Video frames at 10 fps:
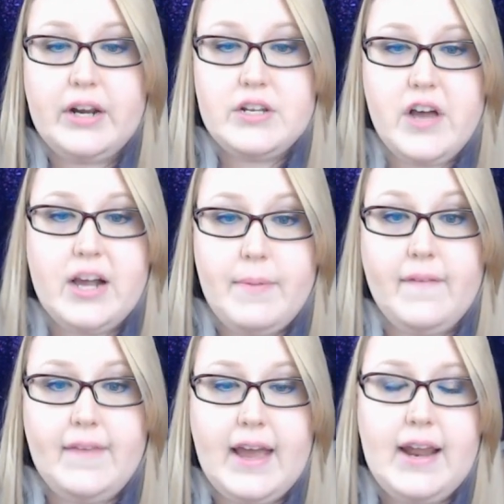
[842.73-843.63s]
to talk
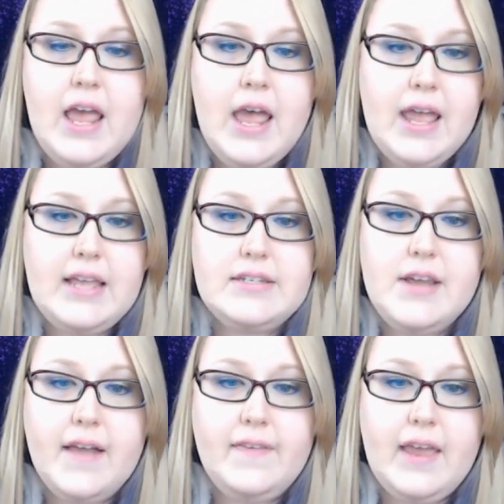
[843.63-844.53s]
about that. It's
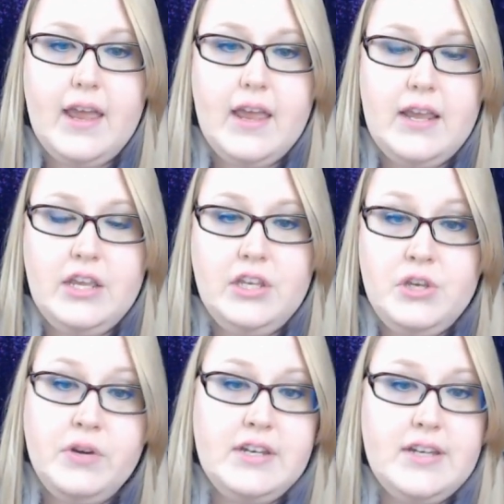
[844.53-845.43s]
not that
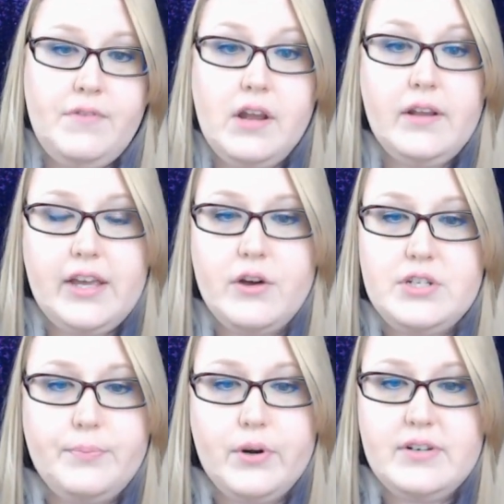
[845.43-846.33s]
you can definitely go
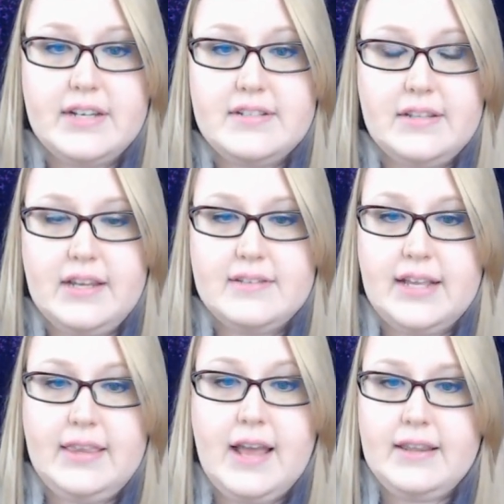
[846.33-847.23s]
to protests and things
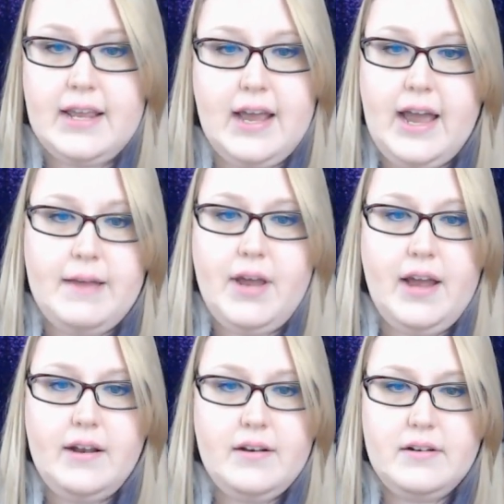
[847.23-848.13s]
like that, that I'm
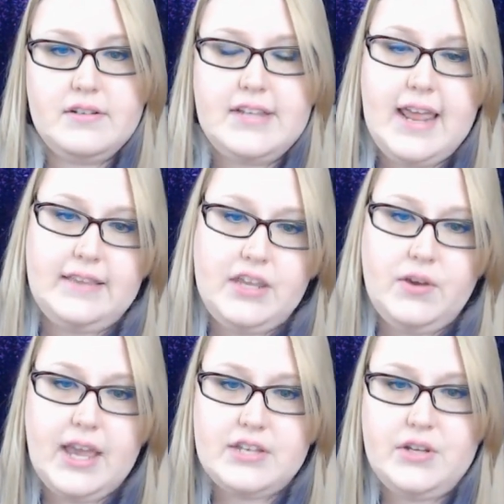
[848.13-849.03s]
not saying that you
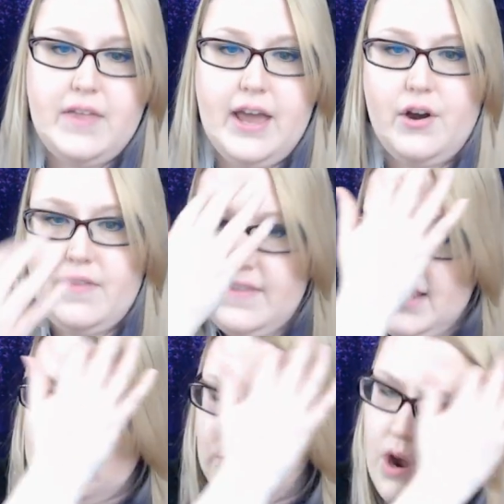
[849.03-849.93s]
can't do that or
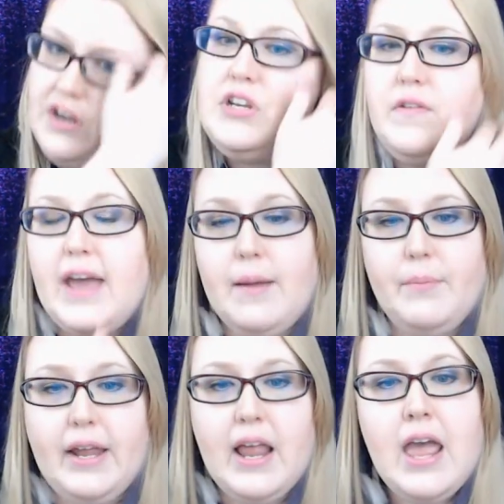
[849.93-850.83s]
it's wrong to do that.
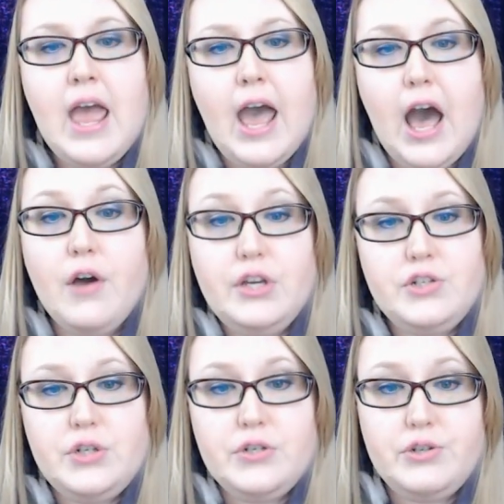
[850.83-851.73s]
But how you
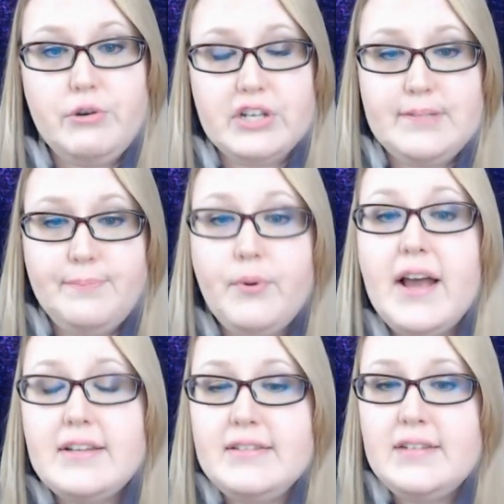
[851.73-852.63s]
choose to
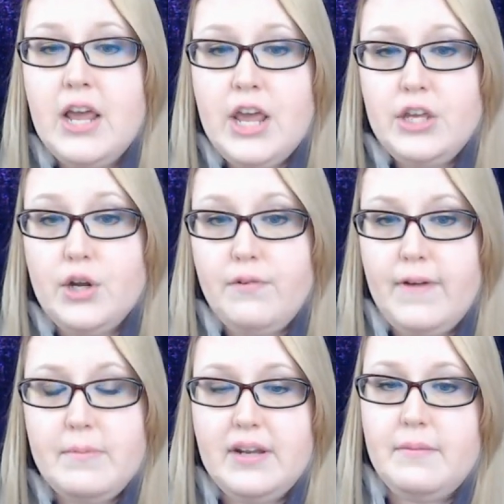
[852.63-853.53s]
express your
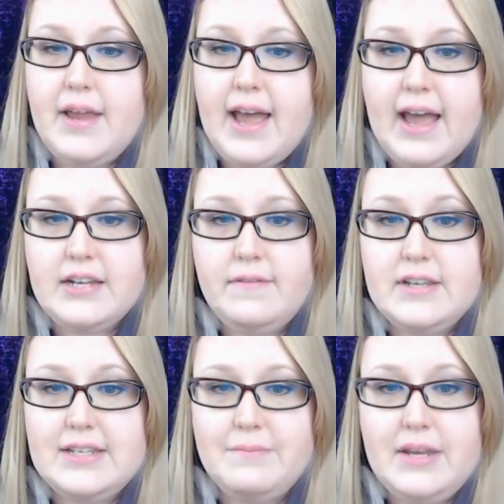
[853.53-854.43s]
feminine
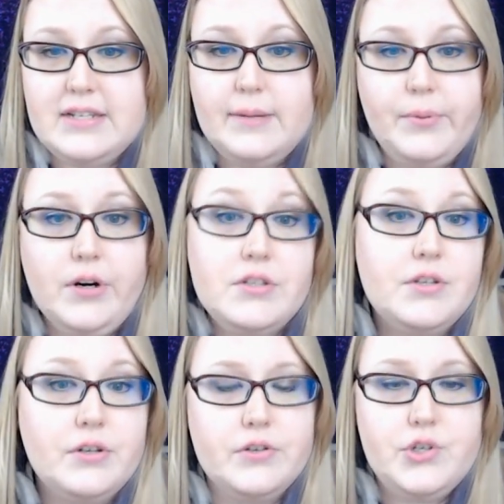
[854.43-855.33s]
activism is a
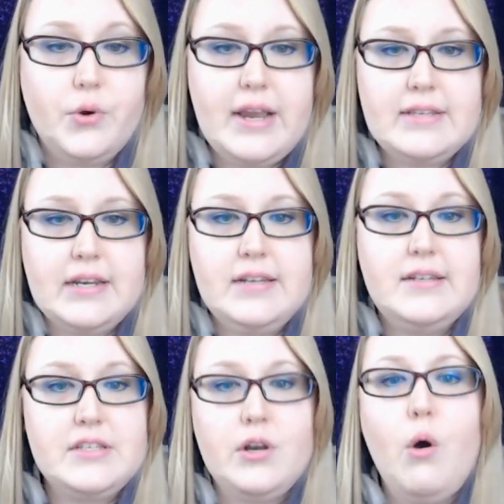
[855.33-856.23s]
personal choice and it
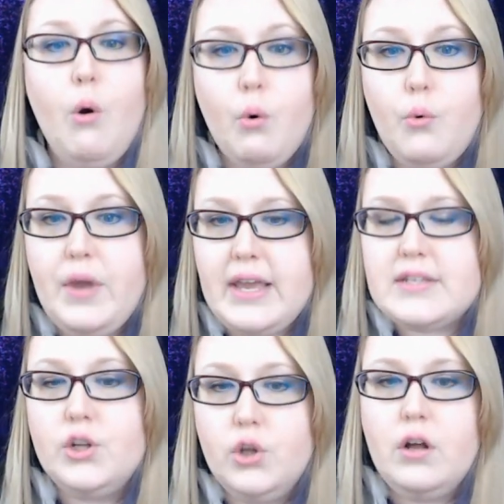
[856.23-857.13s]
doesn't always
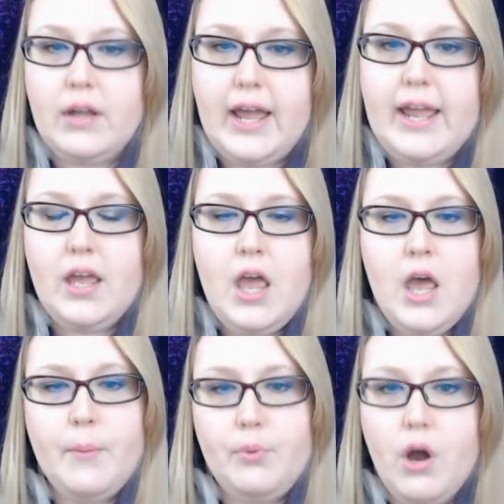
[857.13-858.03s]
look like
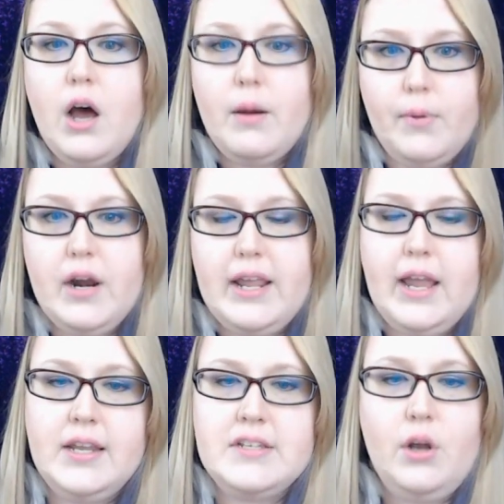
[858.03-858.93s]
bra burning.
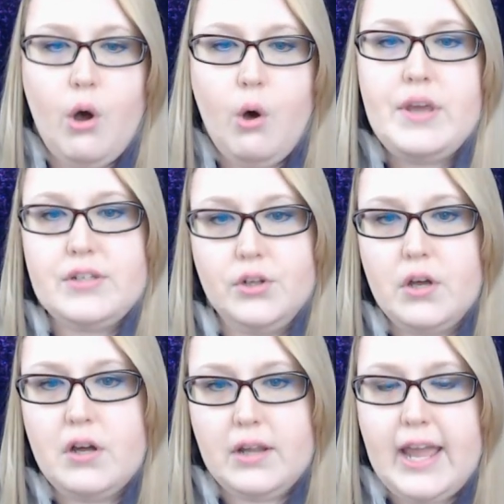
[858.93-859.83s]
It doesn't always
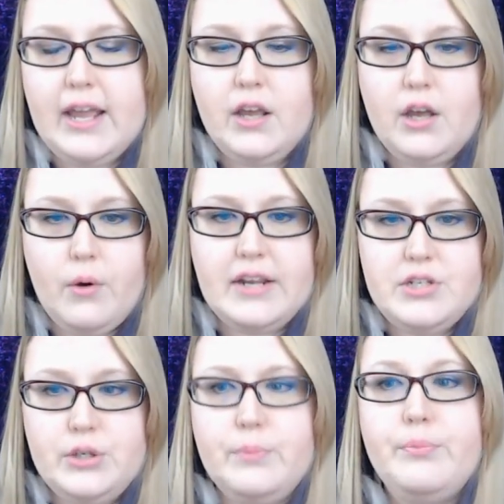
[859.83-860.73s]
look like going
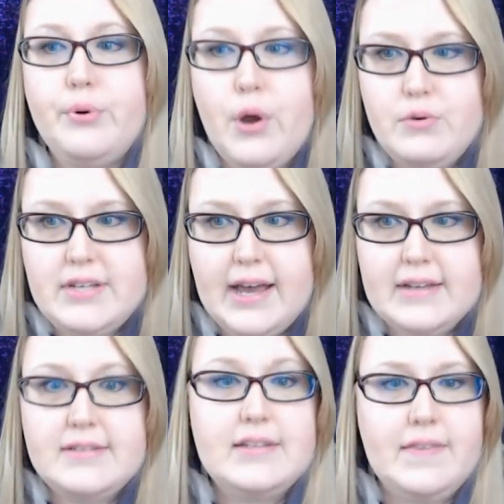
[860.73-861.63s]
to
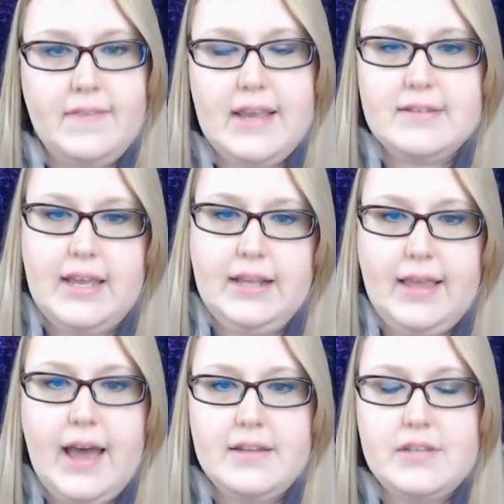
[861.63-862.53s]
protests and things like
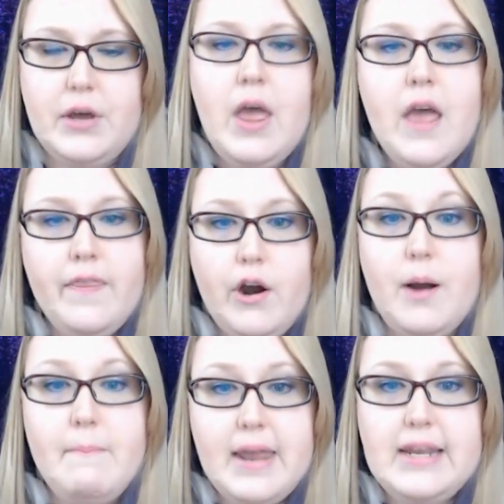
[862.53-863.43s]
that. So there
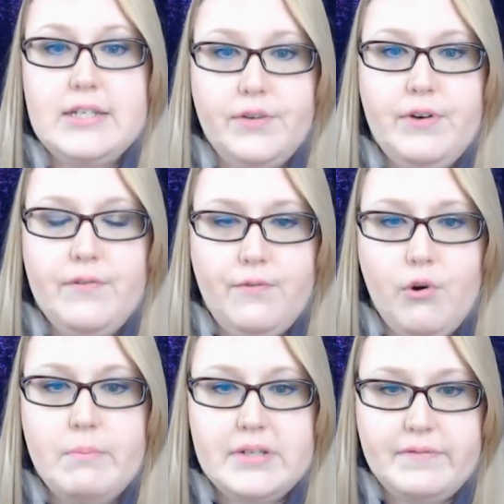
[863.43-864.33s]
are many different
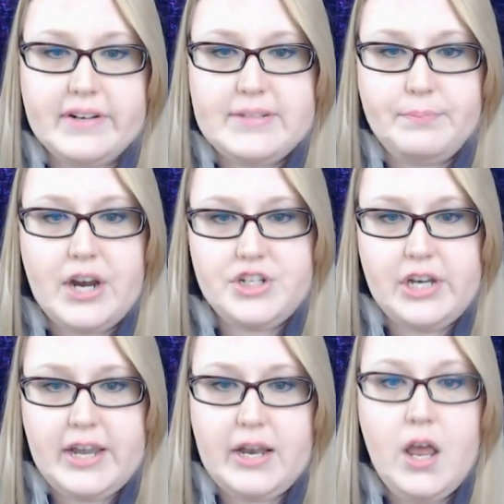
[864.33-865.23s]
forms of
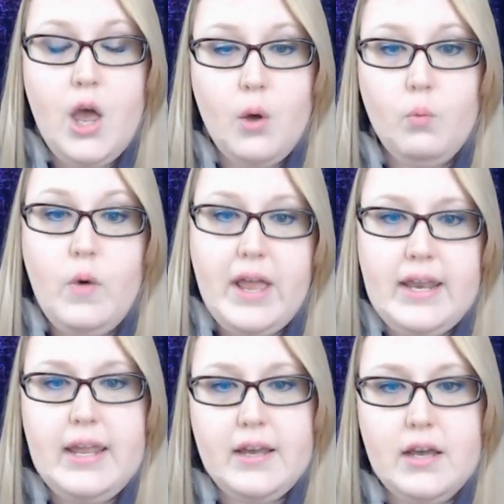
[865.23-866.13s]
expression when
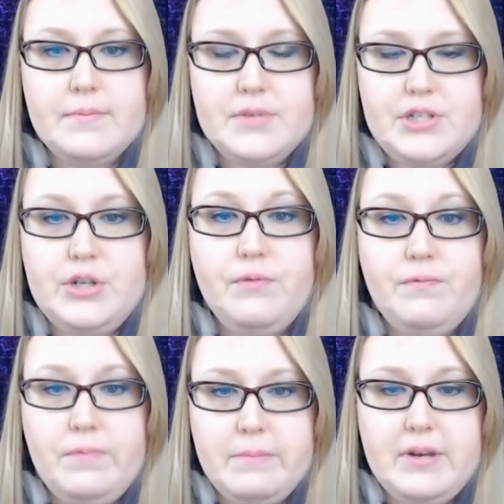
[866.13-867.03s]
it comes to
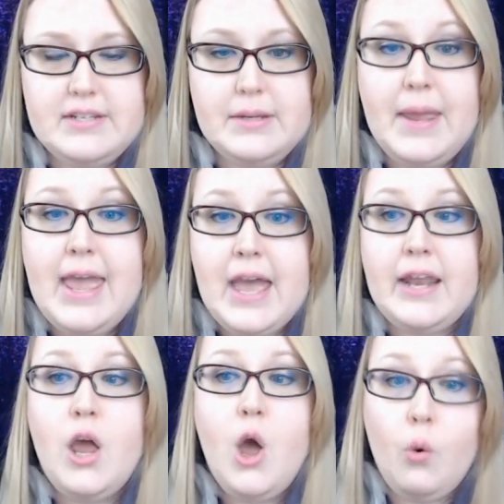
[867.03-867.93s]
feminism, and
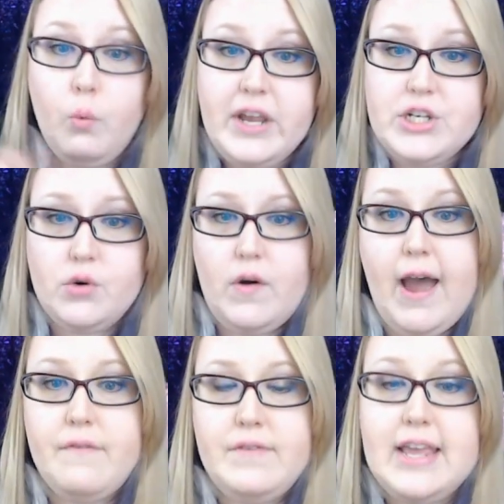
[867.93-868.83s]

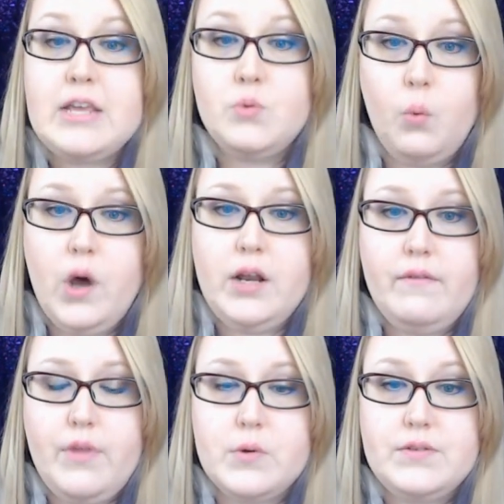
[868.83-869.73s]
witchcraft is one
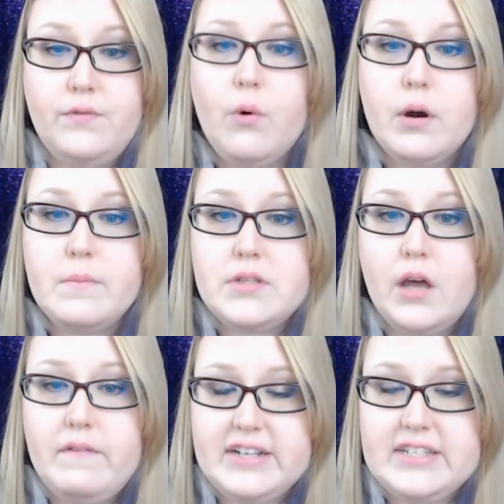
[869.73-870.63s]
of those forms
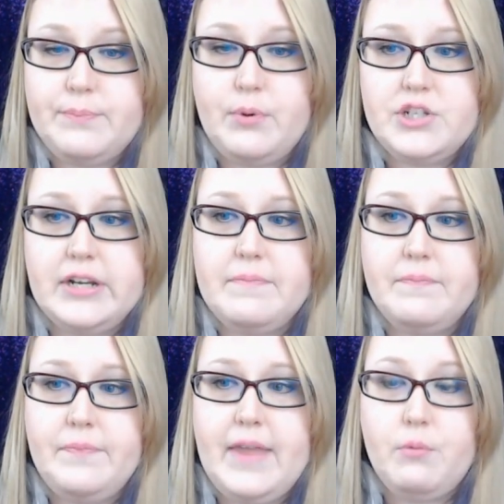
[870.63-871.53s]
of expression
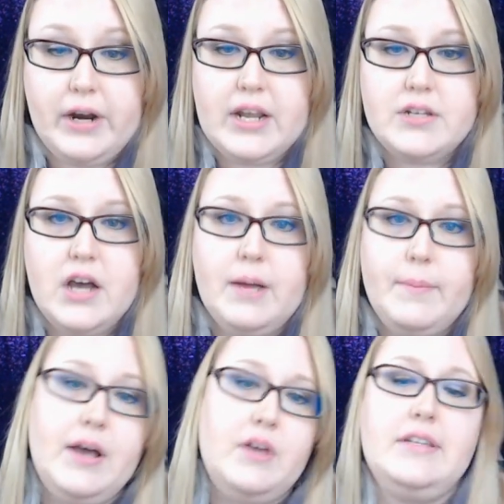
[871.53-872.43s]
that we're going to talk
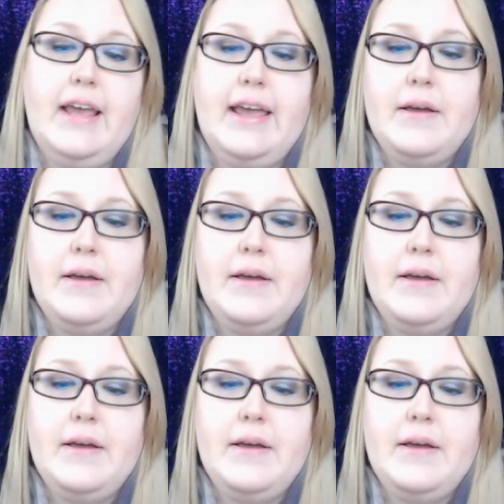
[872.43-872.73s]
about today.